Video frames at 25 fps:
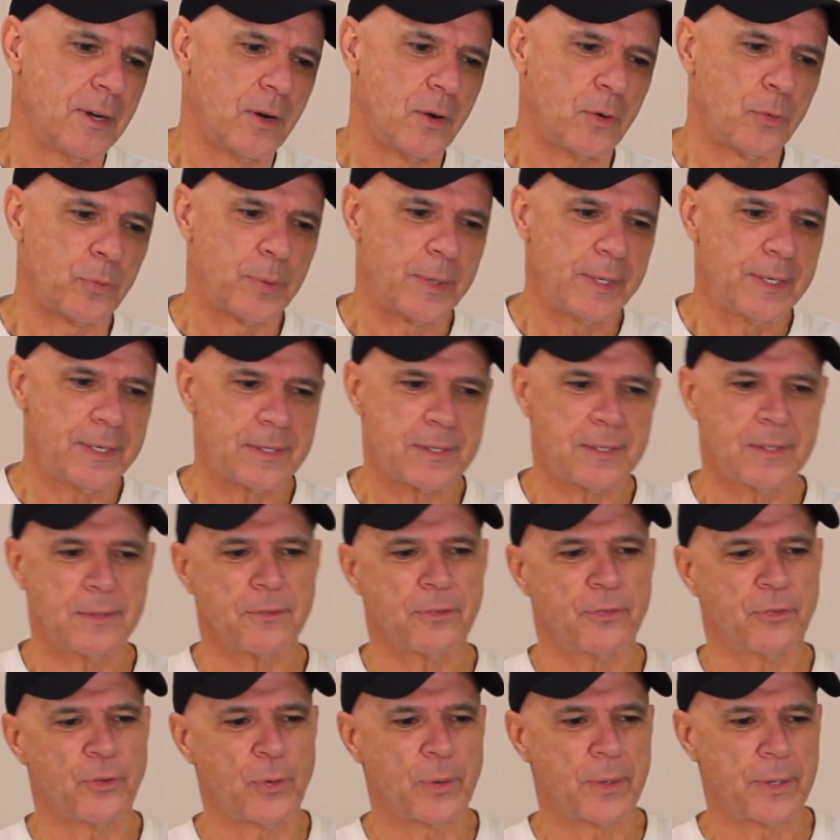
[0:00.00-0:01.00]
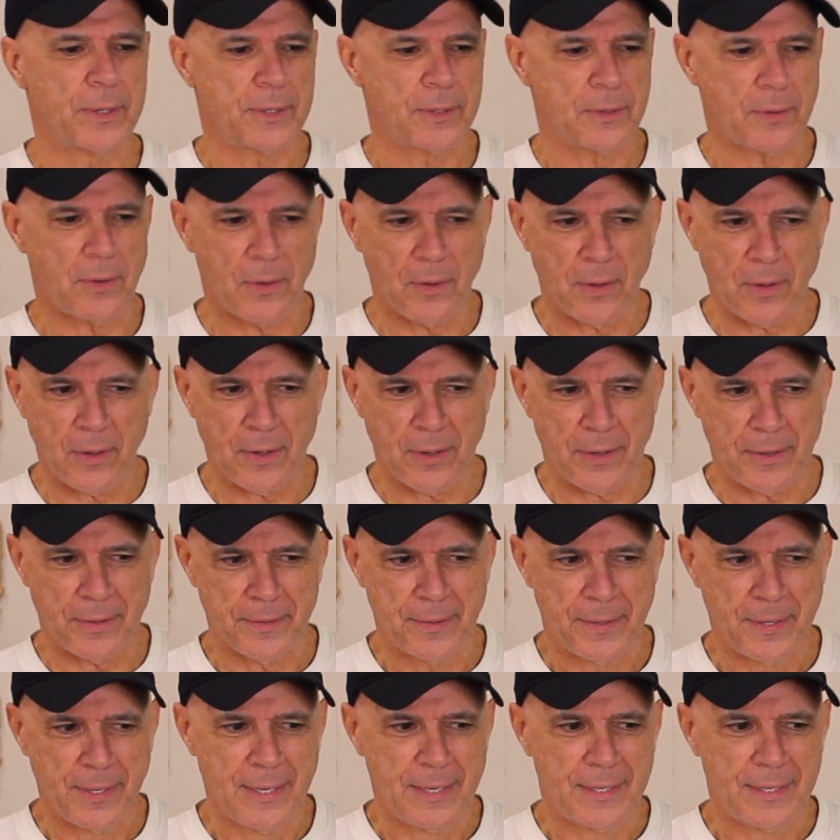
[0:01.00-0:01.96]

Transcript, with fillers: A Reason for It All.